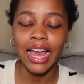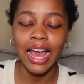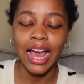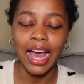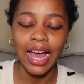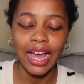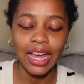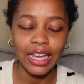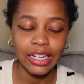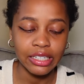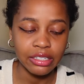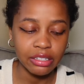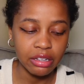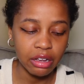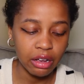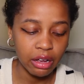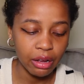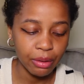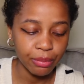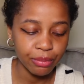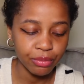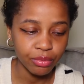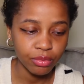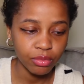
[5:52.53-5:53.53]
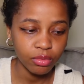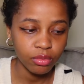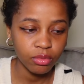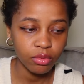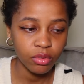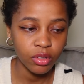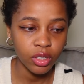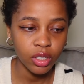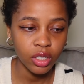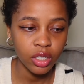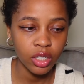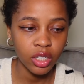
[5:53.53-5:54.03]
And
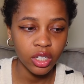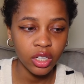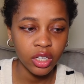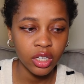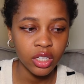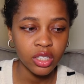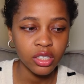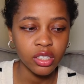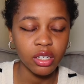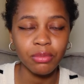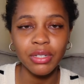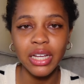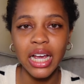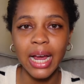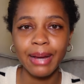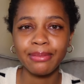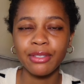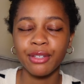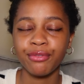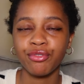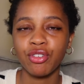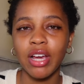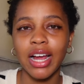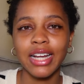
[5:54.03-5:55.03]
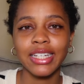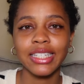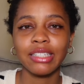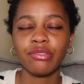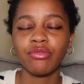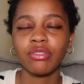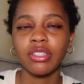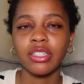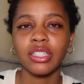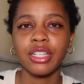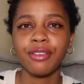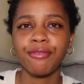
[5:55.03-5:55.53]
sometimes if you actually
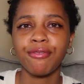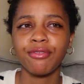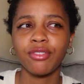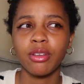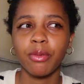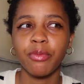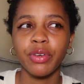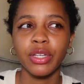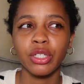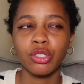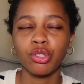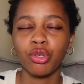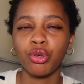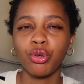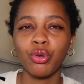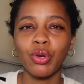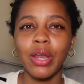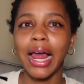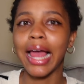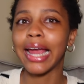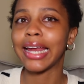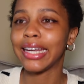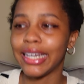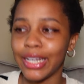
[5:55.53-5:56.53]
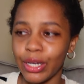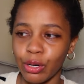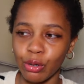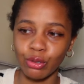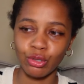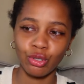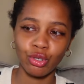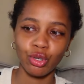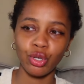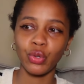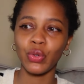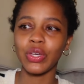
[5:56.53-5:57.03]
receive something too lightly or
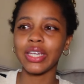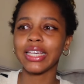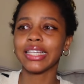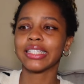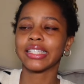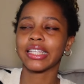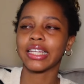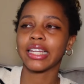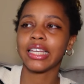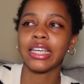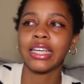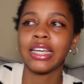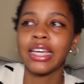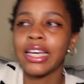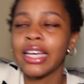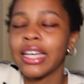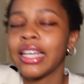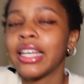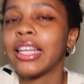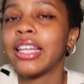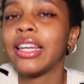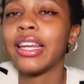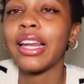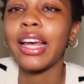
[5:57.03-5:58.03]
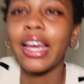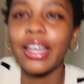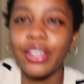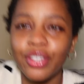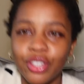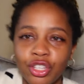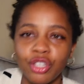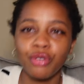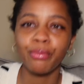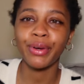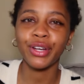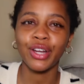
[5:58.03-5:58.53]
too easily,
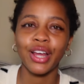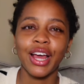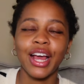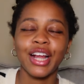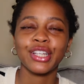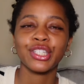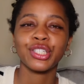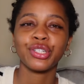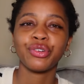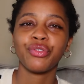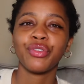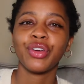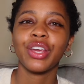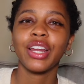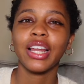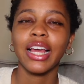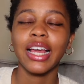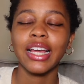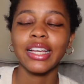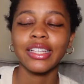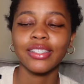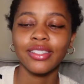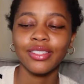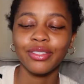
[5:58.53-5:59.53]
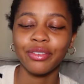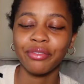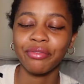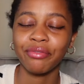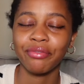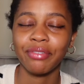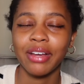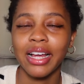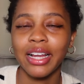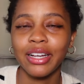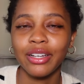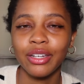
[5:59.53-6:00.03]
like, you might not actually realize the
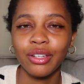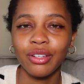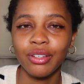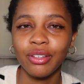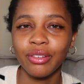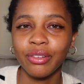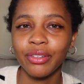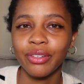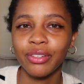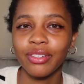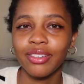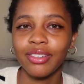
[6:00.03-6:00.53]
value